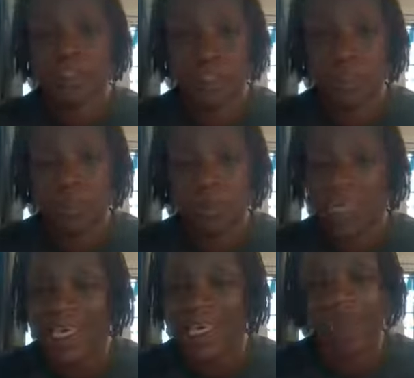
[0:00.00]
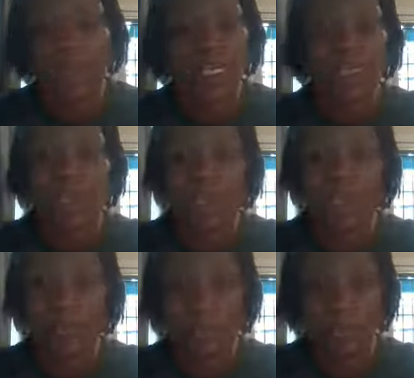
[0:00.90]
You know we can't complain if we
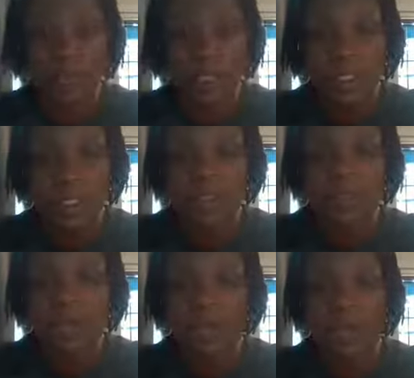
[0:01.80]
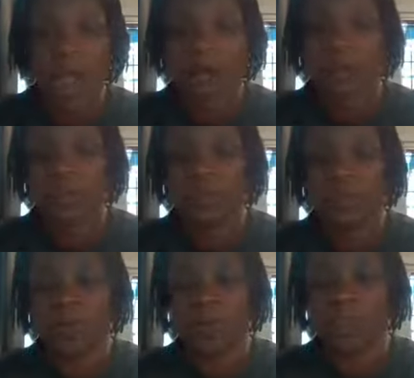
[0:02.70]
don't vote. So go out,
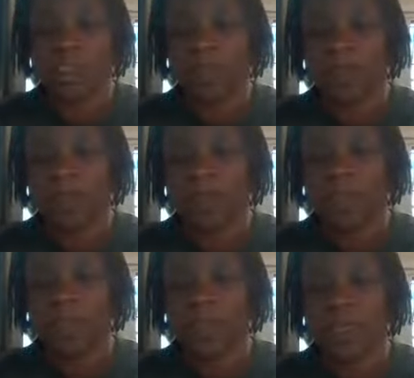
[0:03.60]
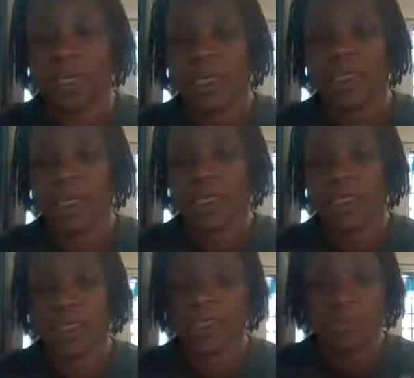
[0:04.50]
vote, and and
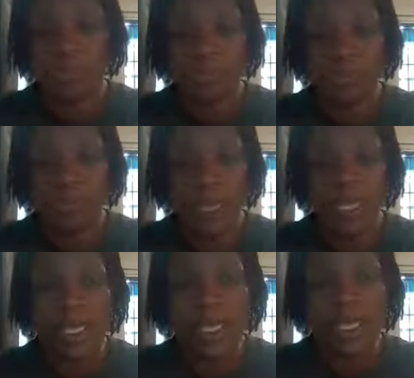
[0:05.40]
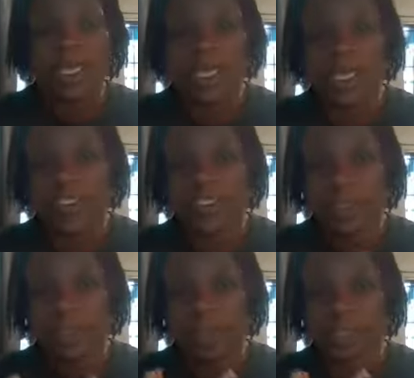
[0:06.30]
let's pray and ask
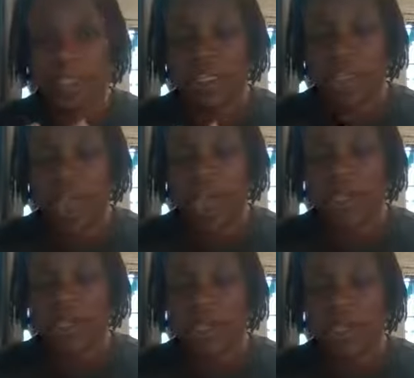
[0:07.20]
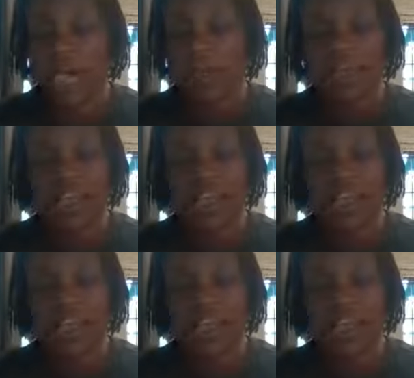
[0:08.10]
uh, God would God